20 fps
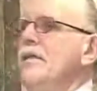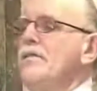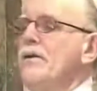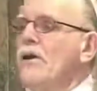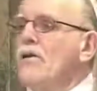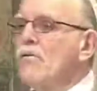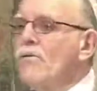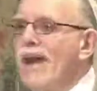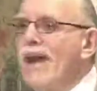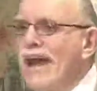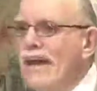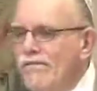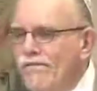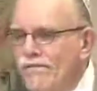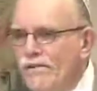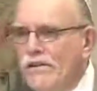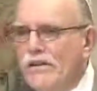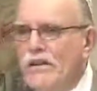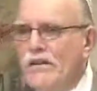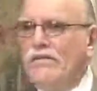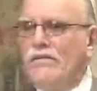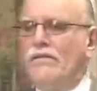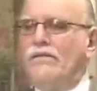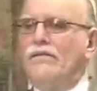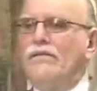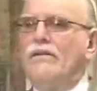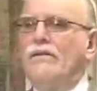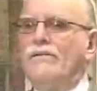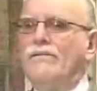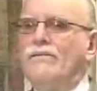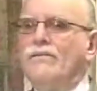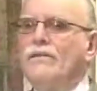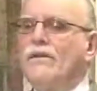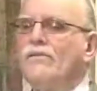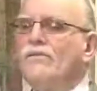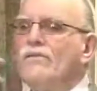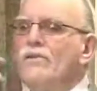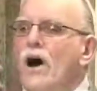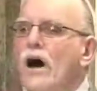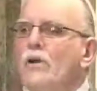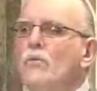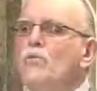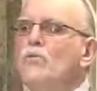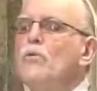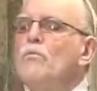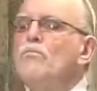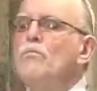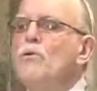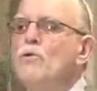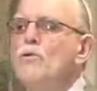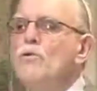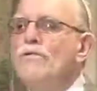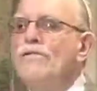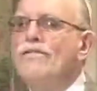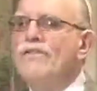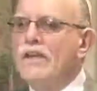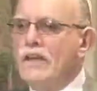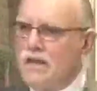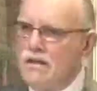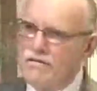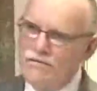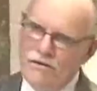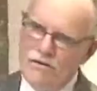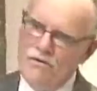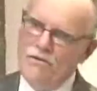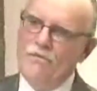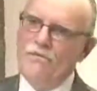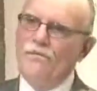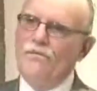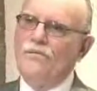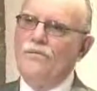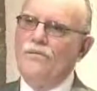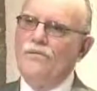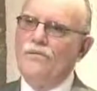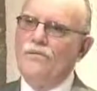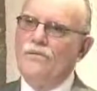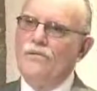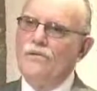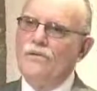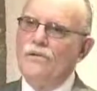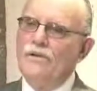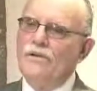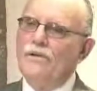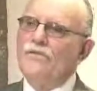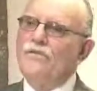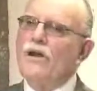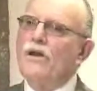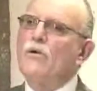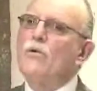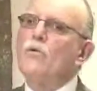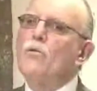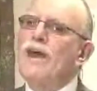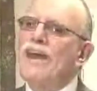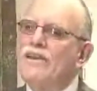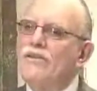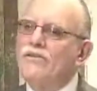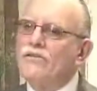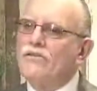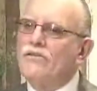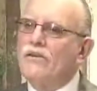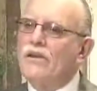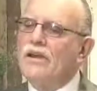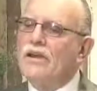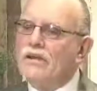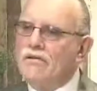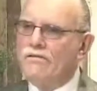The gratefulness does not remove the evil. It does not erase